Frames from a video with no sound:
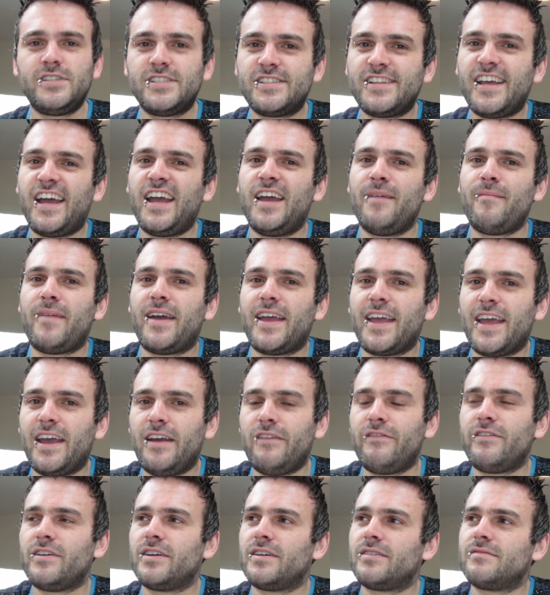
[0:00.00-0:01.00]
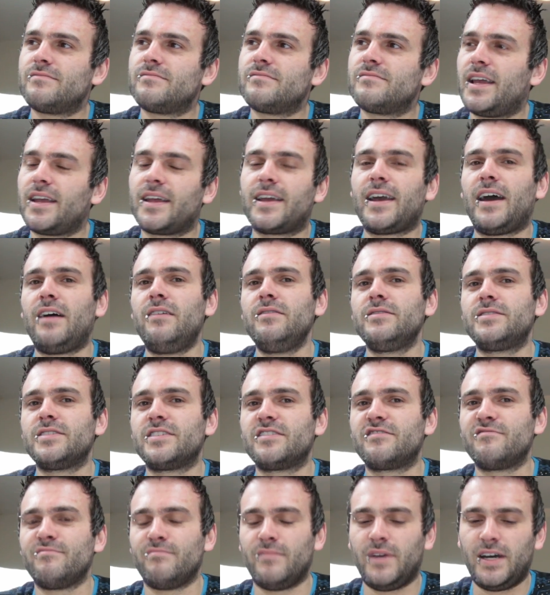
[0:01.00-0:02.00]
first time I ever
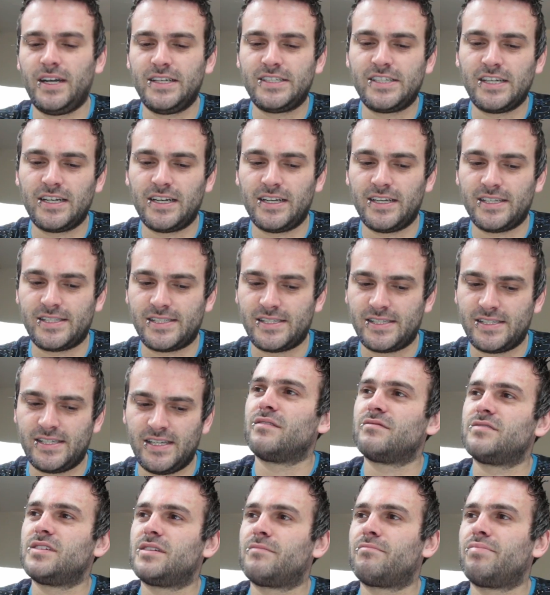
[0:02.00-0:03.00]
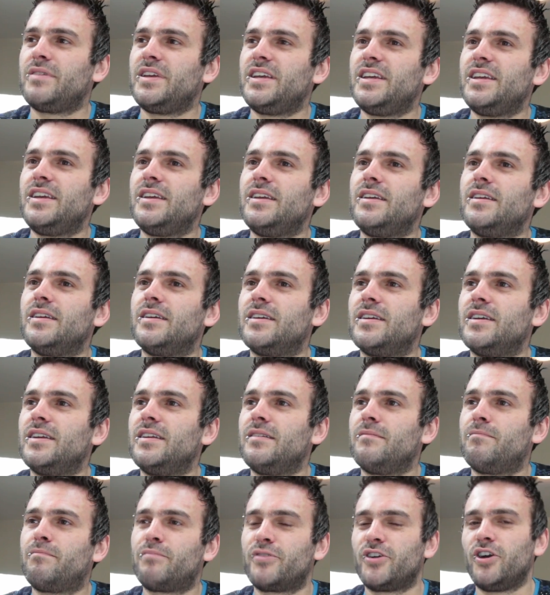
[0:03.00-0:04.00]
encountered modulus would be
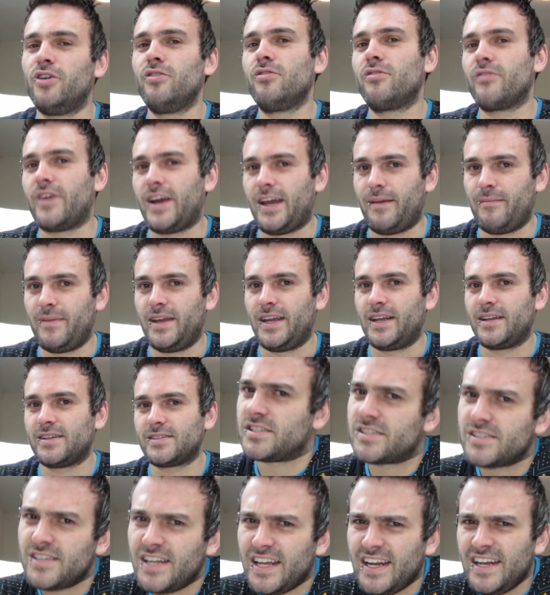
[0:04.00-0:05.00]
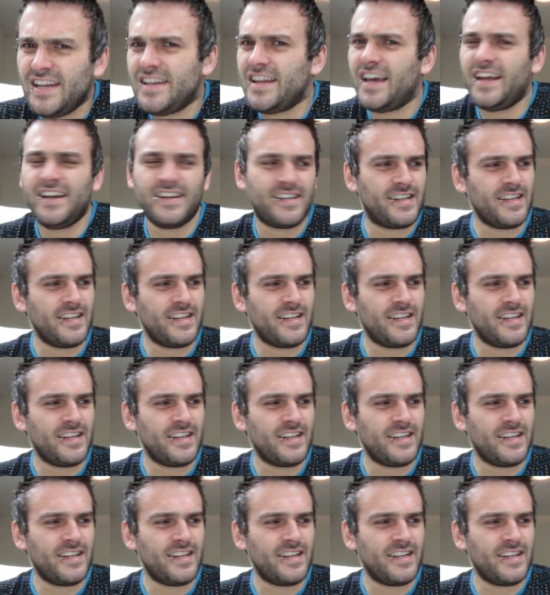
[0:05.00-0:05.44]
in programming. And then I